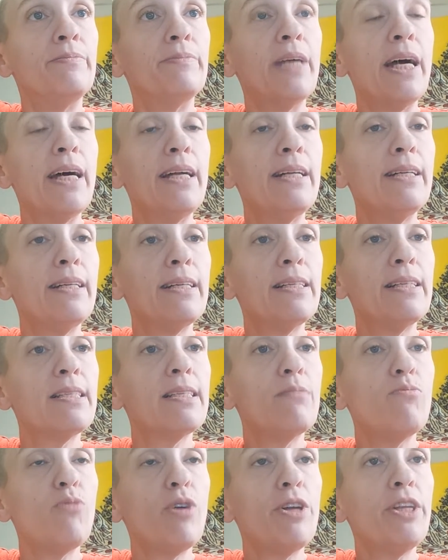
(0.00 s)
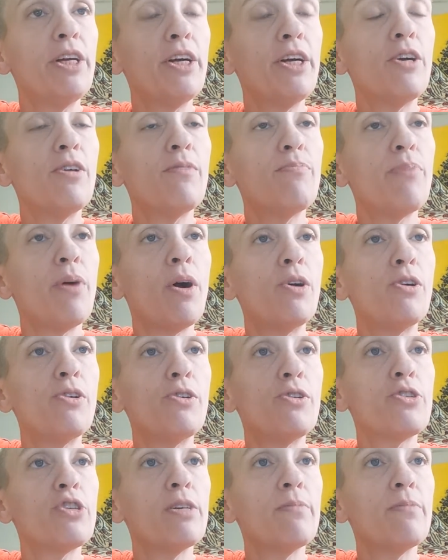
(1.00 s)
And it is someone that you're in
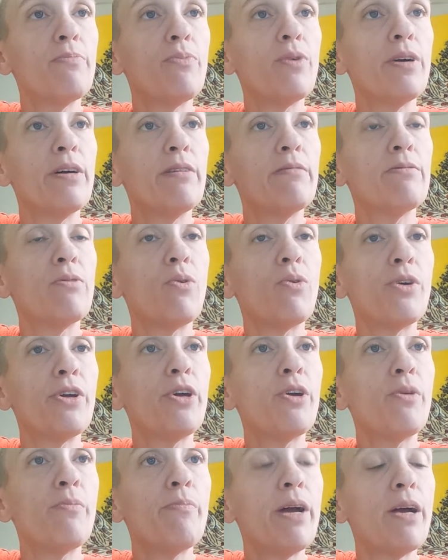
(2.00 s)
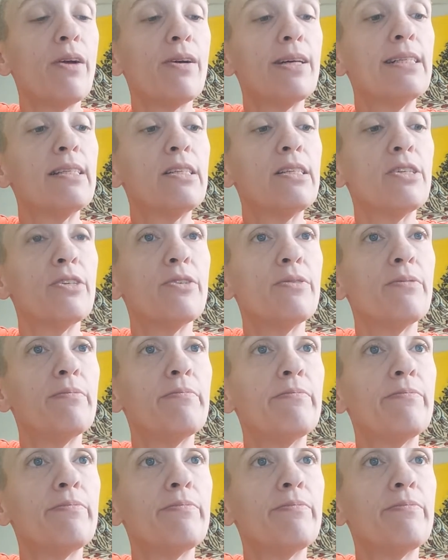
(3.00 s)
partnership with or you're married to,